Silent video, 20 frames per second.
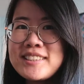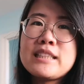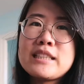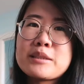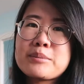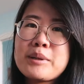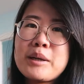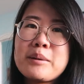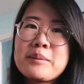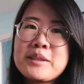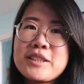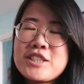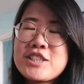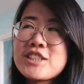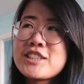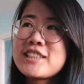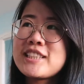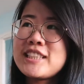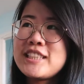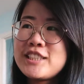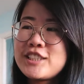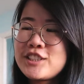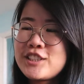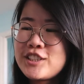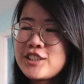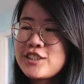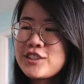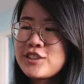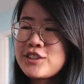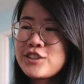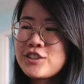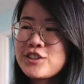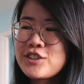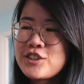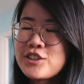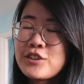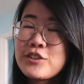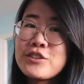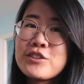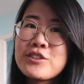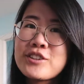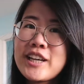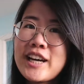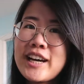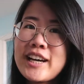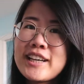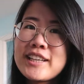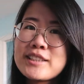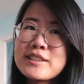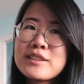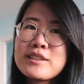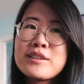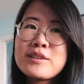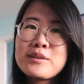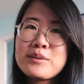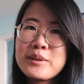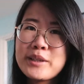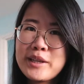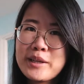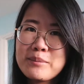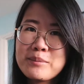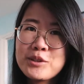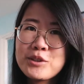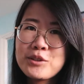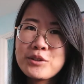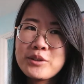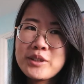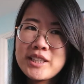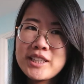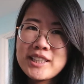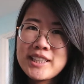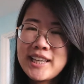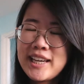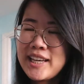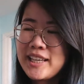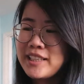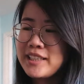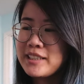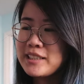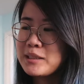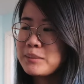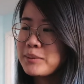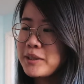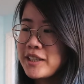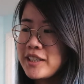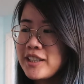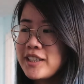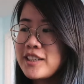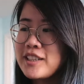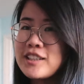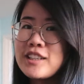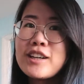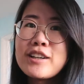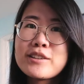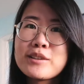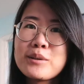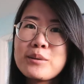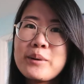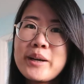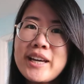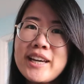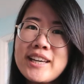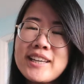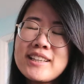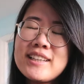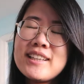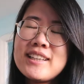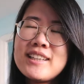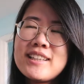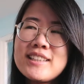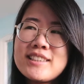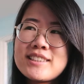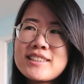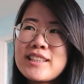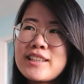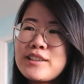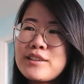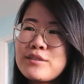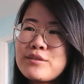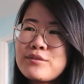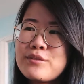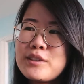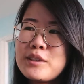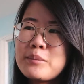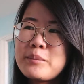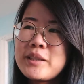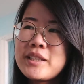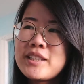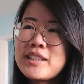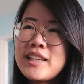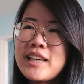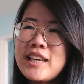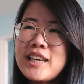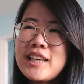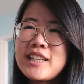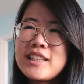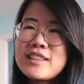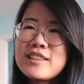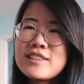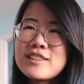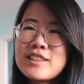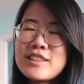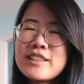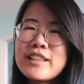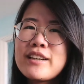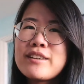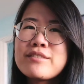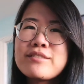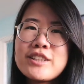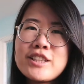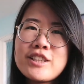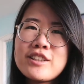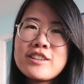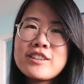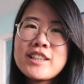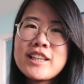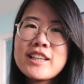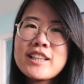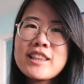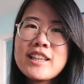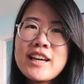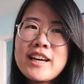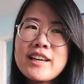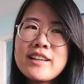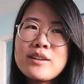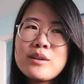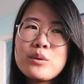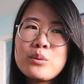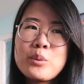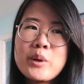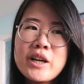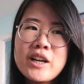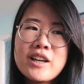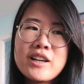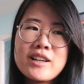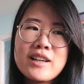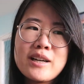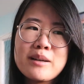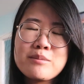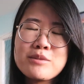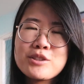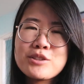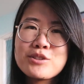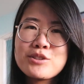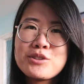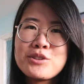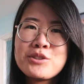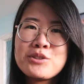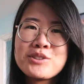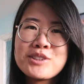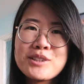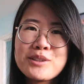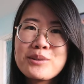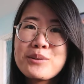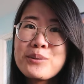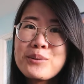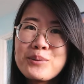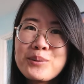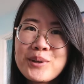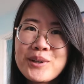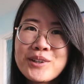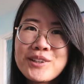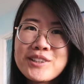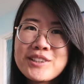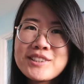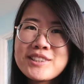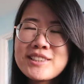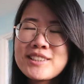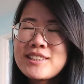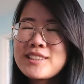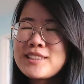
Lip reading: It's probably just easier to show you guys what I'm doing and explaining along the way, instead of filming a sit-down video like that where I'm just using words.